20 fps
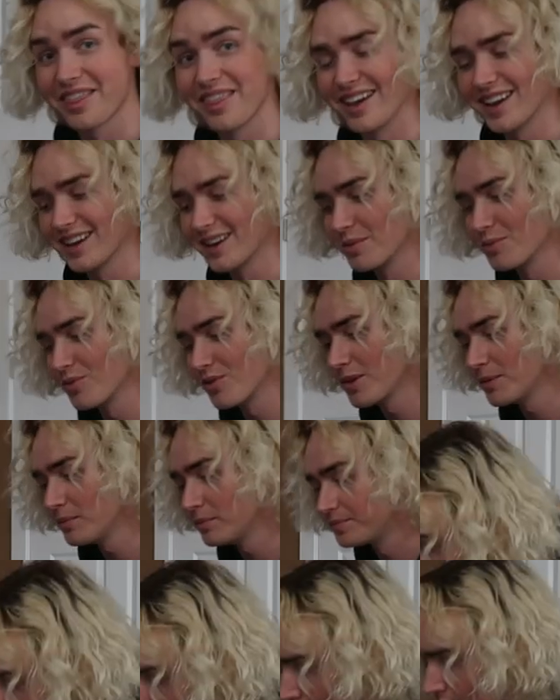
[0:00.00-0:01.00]
a thing anymore.
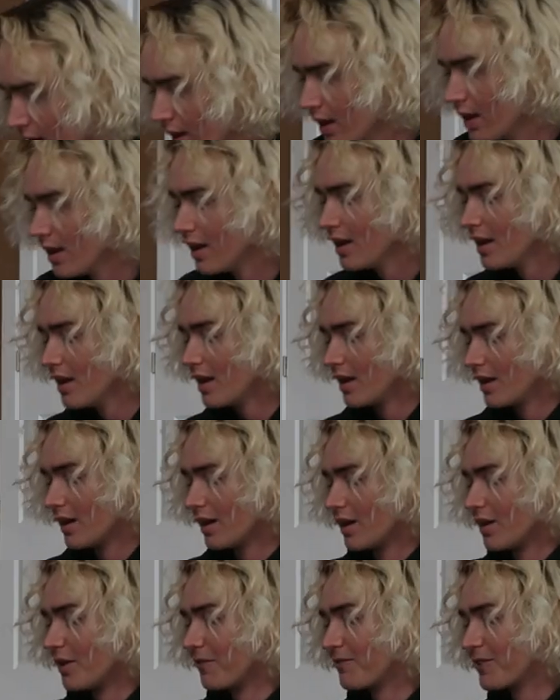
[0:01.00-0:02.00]

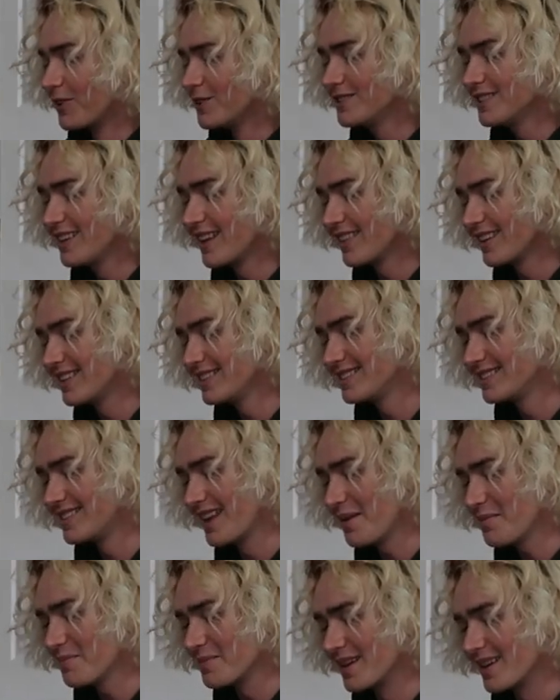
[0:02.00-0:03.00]
First thing they
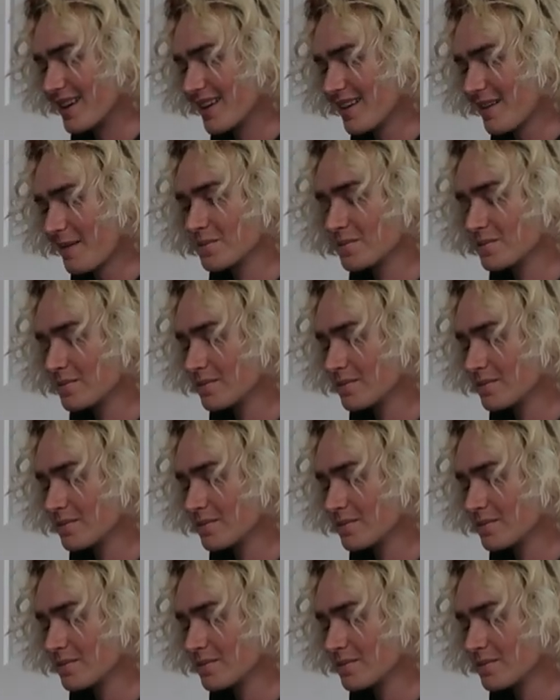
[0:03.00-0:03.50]
sent me